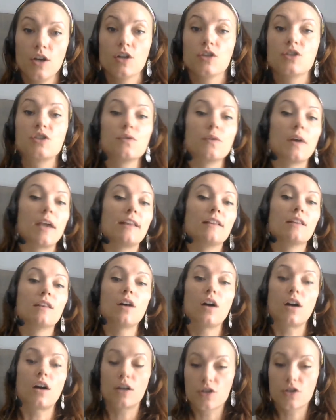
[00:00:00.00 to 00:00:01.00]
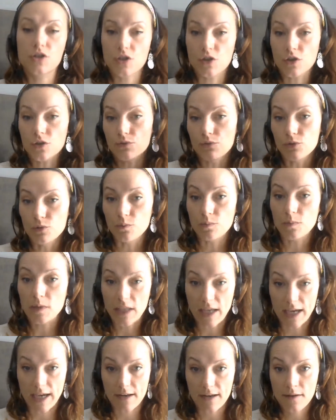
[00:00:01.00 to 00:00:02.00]
to a larger group
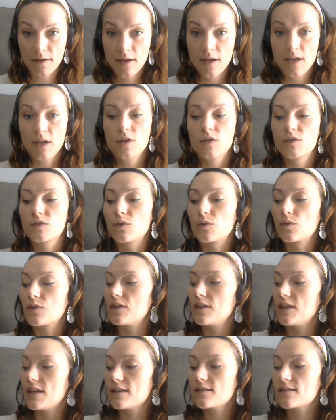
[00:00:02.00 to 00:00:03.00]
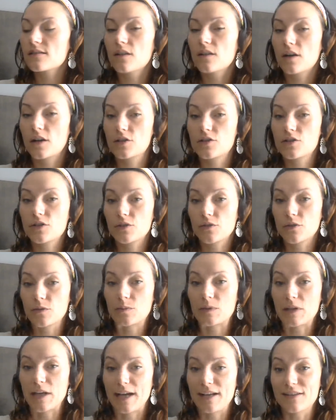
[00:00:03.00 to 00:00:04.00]
plan. So these larger group
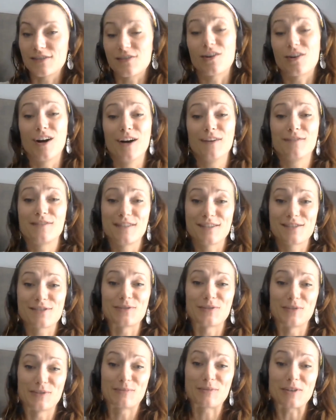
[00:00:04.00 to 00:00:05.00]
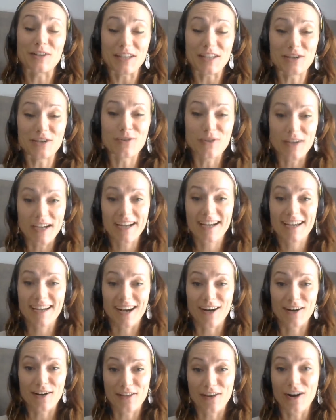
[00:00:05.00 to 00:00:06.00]
plans are often sold pretty quick
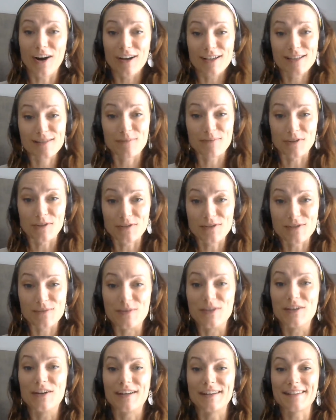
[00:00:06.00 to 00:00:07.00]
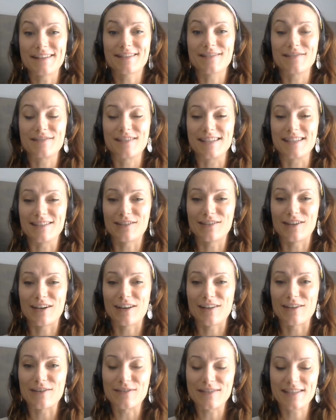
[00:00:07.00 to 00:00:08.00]
out of the hospital, to be honest. I've seen a lot
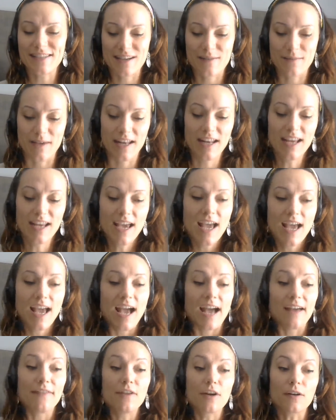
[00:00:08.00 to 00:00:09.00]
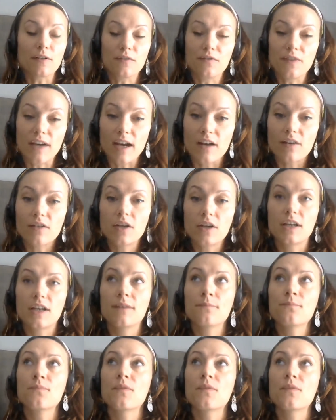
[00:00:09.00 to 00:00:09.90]
of those come in, and they're very